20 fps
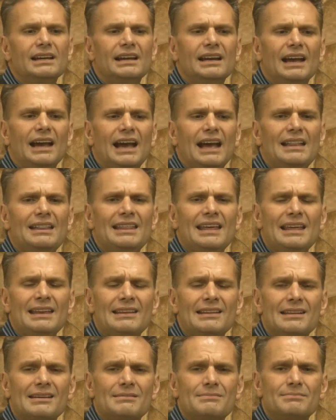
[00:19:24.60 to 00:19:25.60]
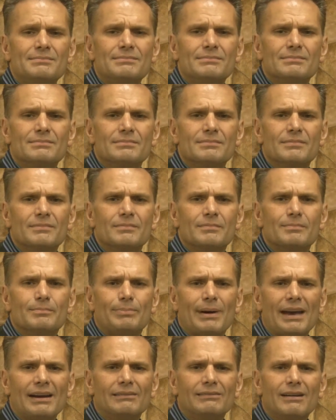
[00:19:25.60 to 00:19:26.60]
and then
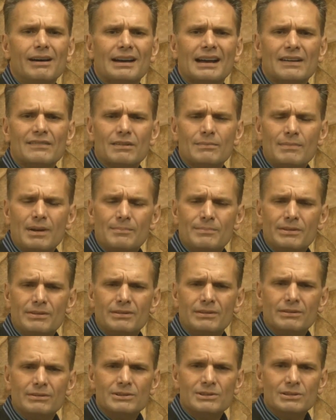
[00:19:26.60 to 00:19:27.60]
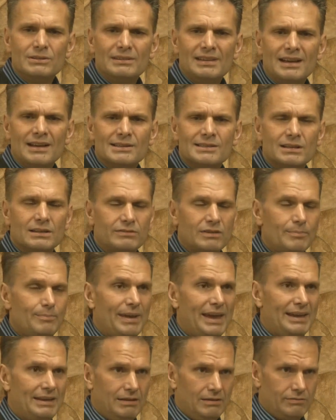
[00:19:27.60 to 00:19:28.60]
by luck, I remember in early 2000 a
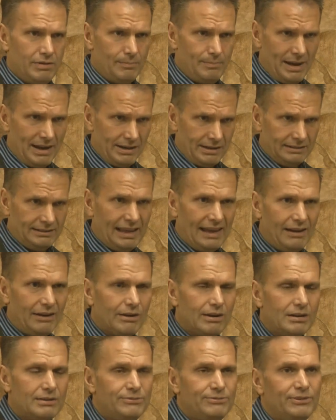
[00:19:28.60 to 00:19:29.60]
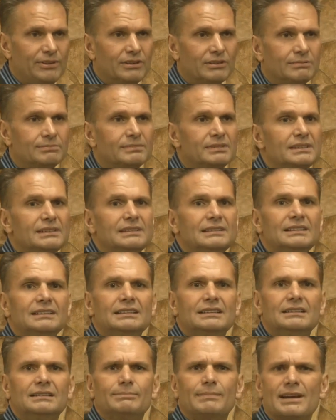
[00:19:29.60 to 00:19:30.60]
Rebecca Dayhart film.
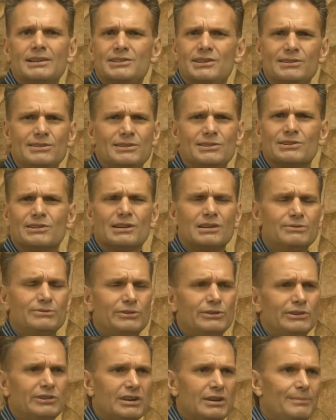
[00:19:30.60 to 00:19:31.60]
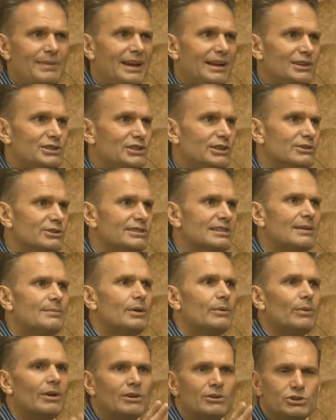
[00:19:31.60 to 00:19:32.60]
My sister's girlfriend couldn't make it. She goes, "Tommy,
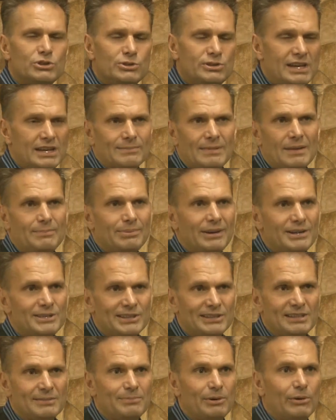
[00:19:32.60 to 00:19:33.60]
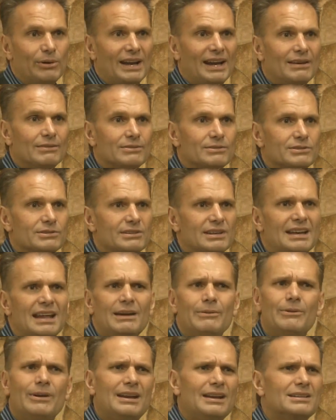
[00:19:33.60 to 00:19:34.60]
why don't you take my place at the Boathouse?" And I
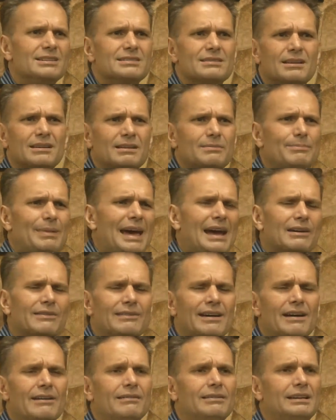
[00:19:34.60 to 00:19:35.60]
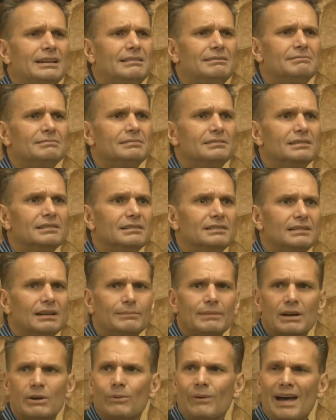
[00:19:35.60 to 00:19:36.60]
went as a background, and
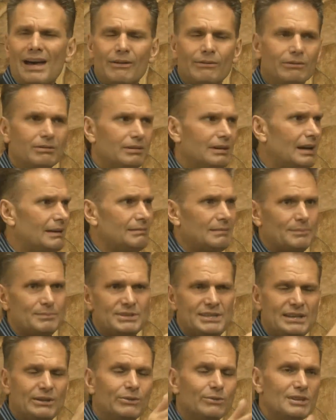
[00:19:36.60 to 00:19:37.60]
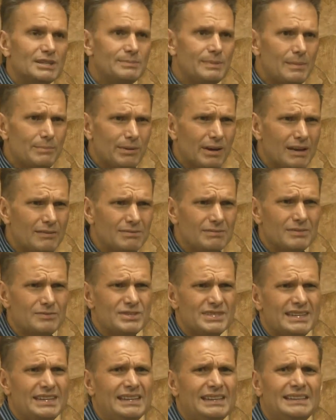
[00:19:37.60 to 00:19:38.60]
like, wow, I'm seeing all these people I've
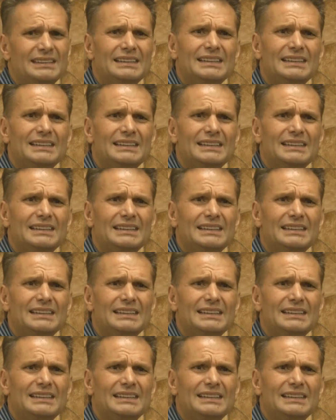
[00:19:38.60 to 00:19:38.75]
seen.